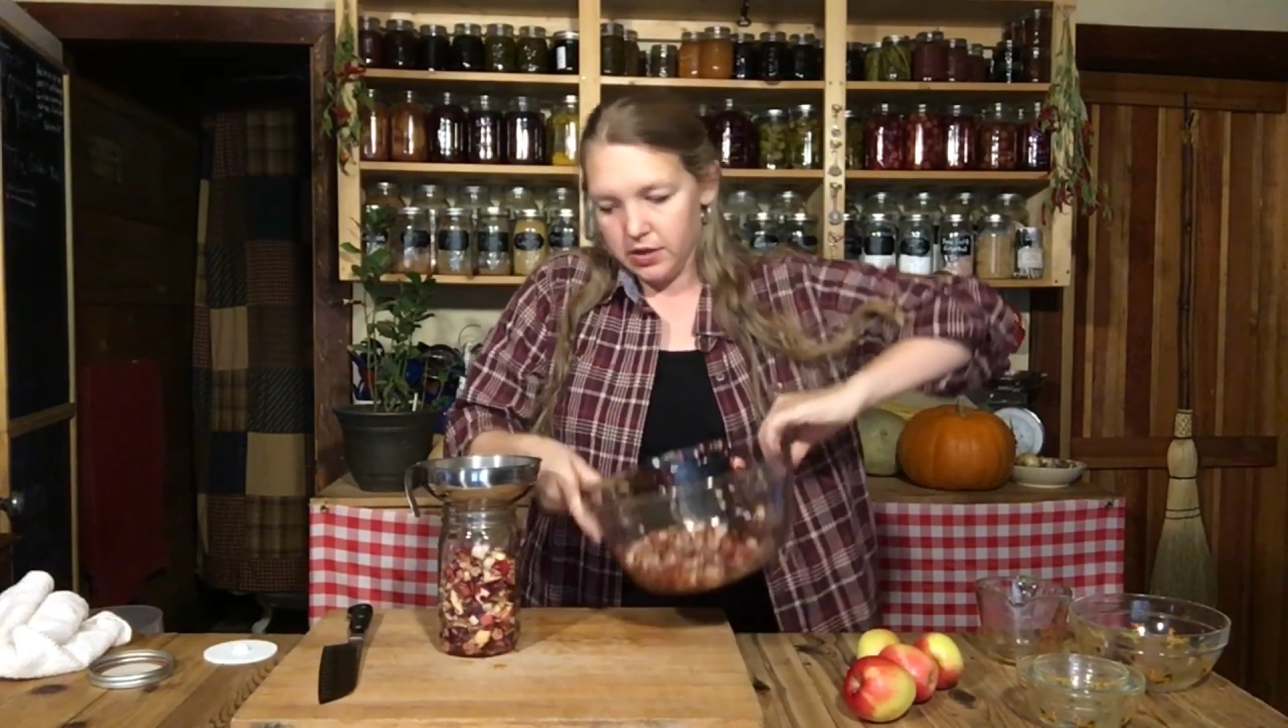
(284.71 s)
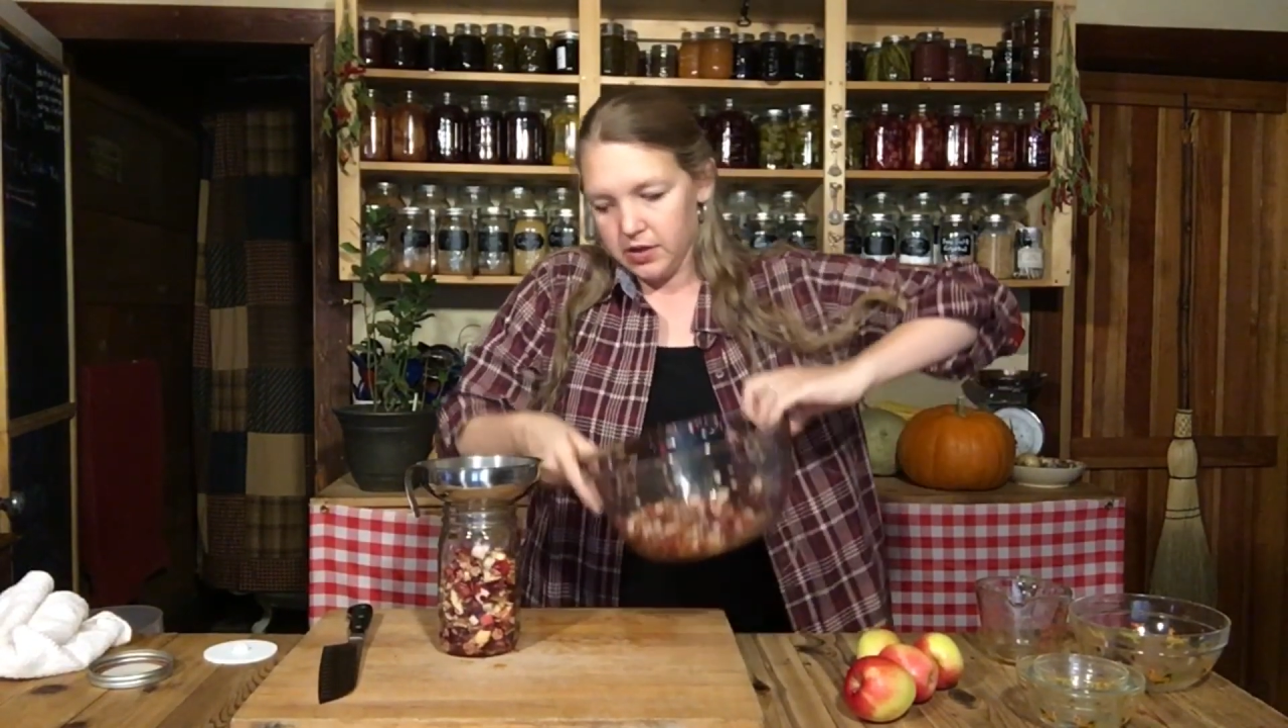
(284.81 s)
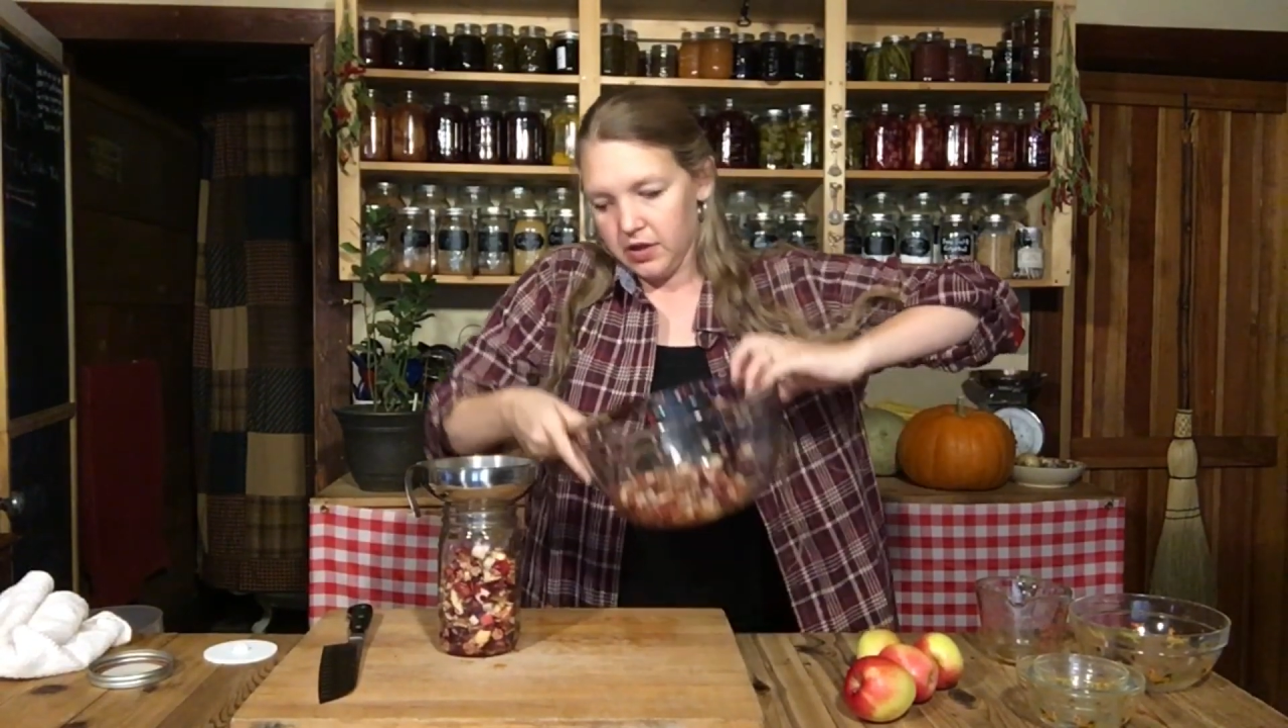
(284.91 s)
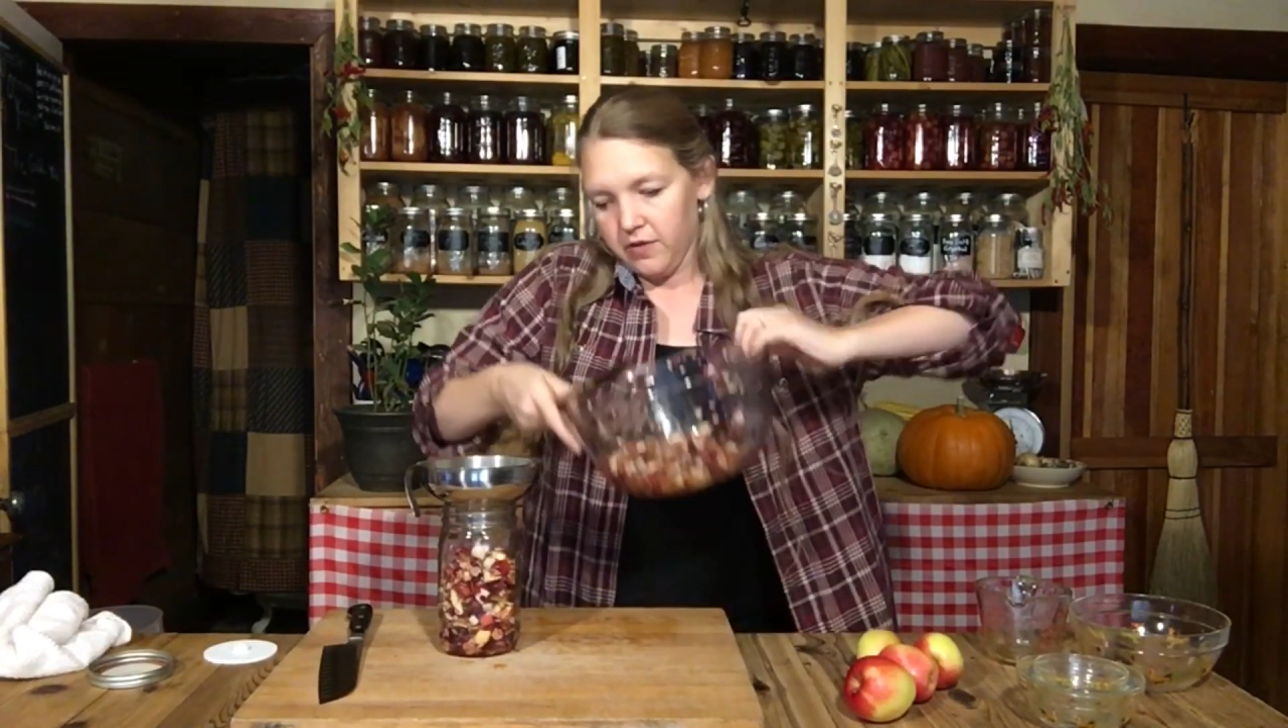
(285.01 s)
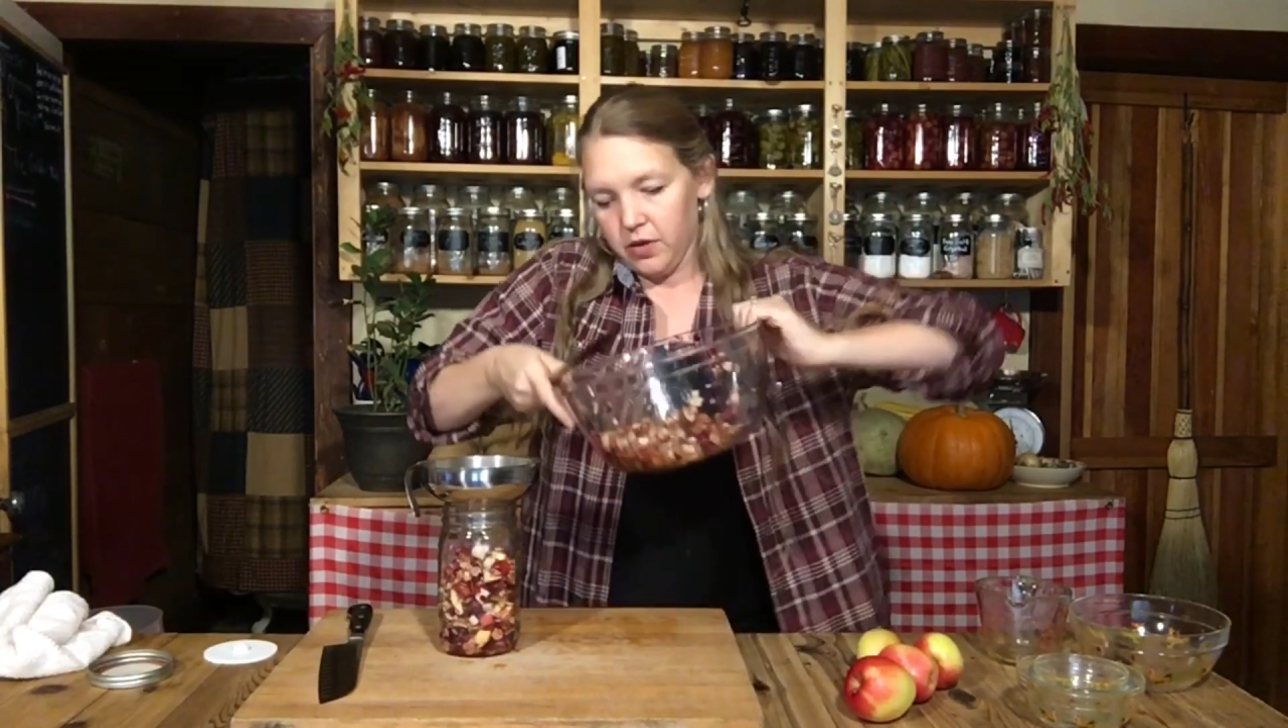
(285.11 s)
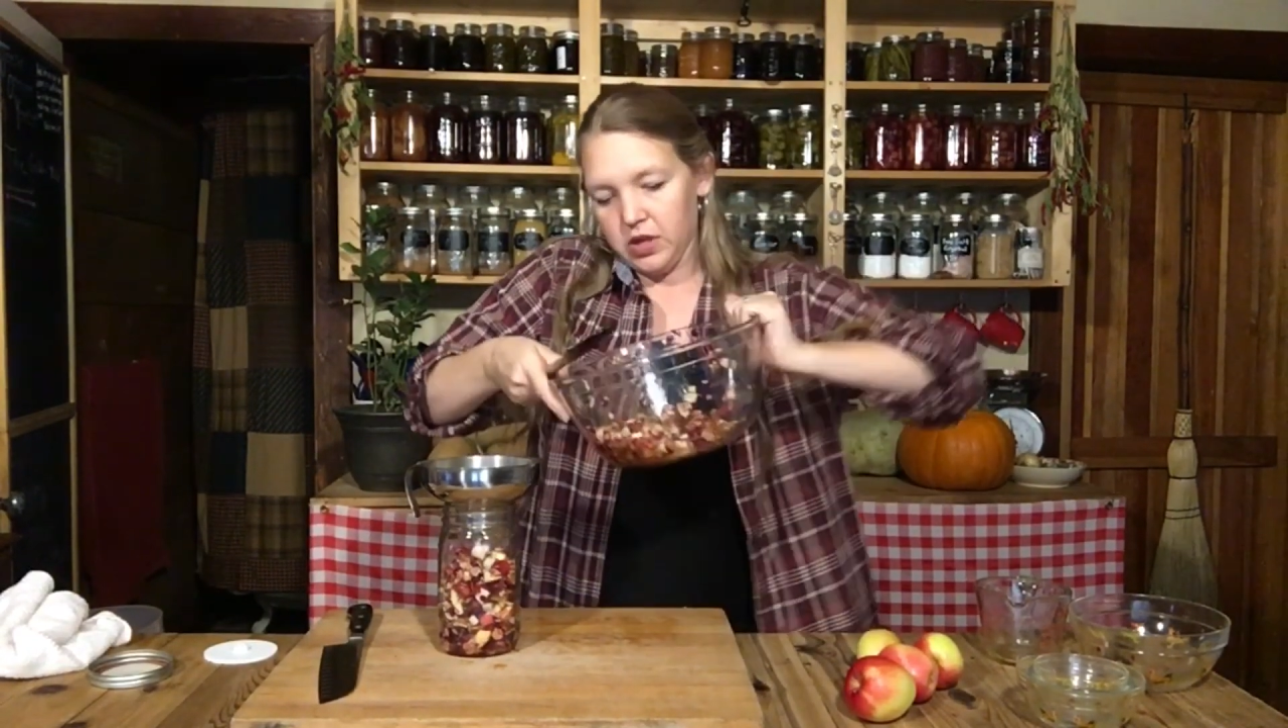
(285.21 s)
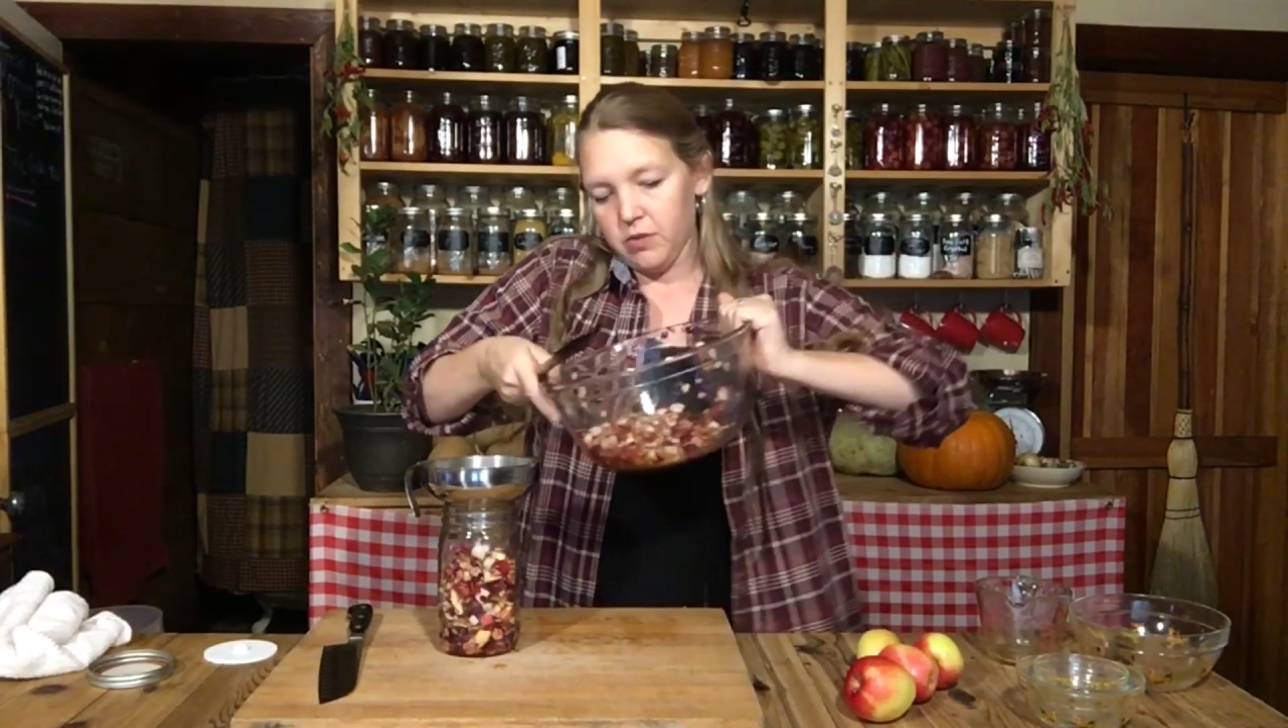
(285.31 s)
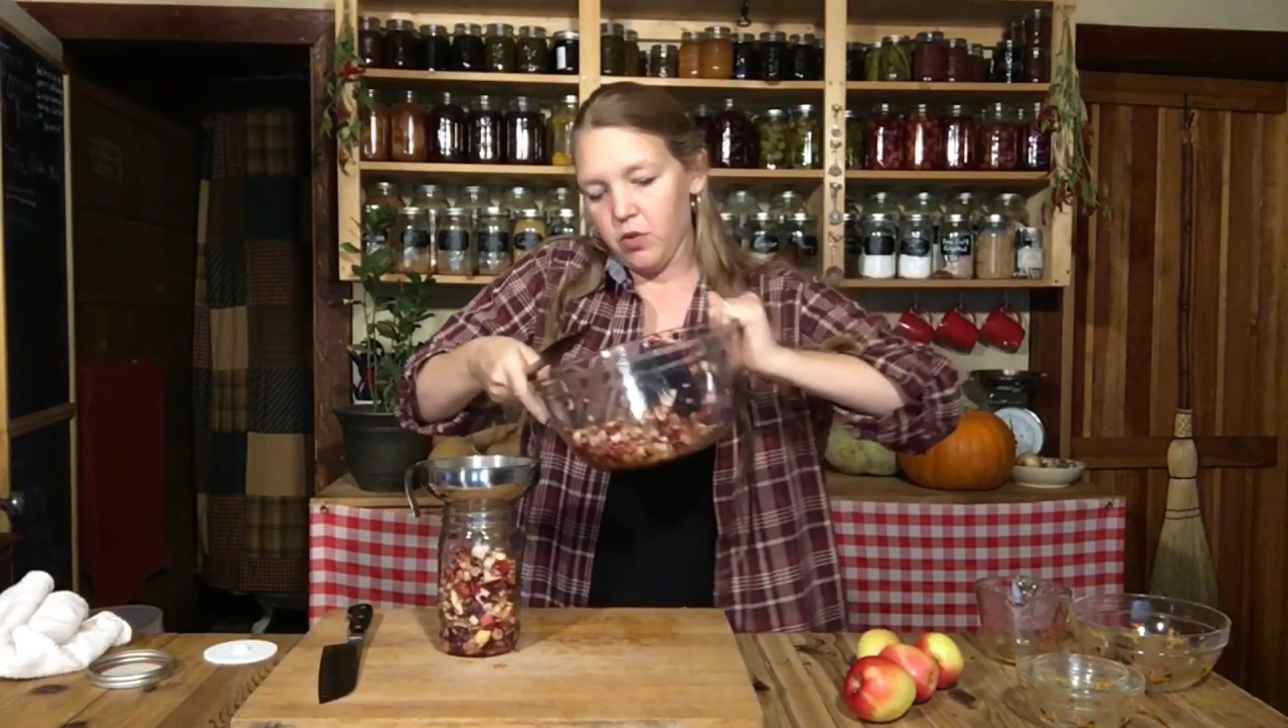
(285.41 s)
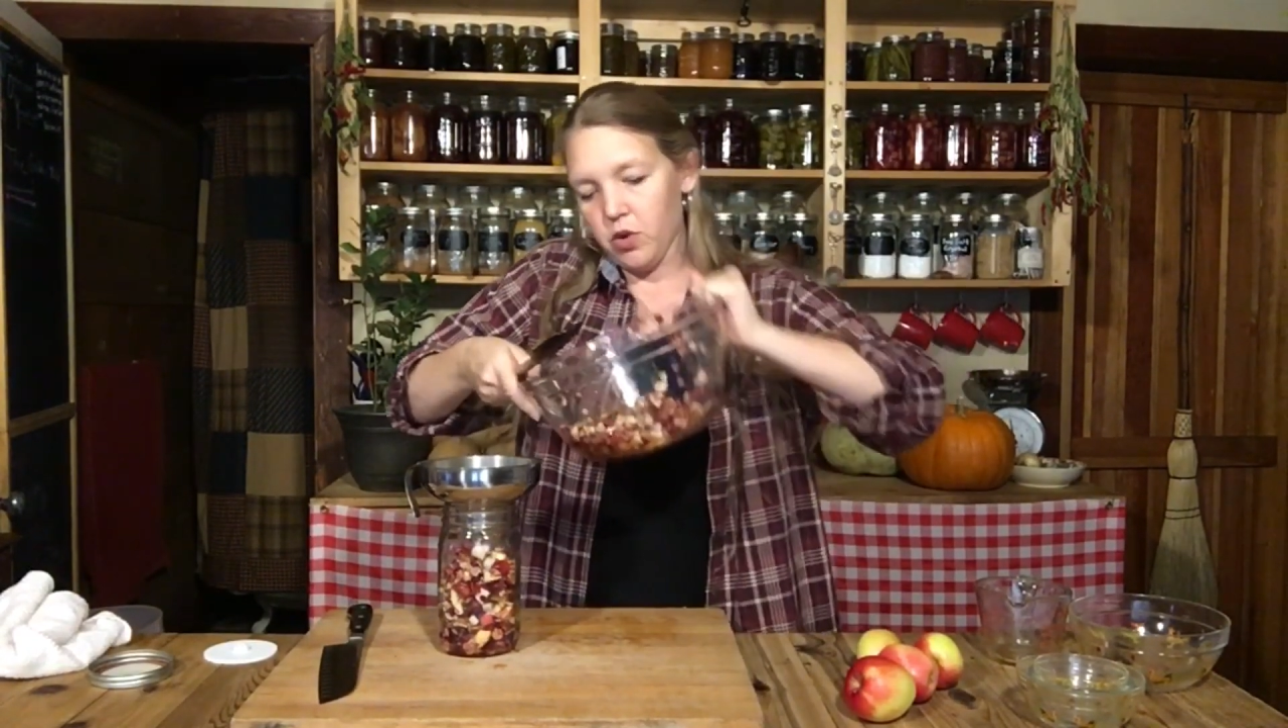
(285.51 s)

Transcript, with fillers: see if we can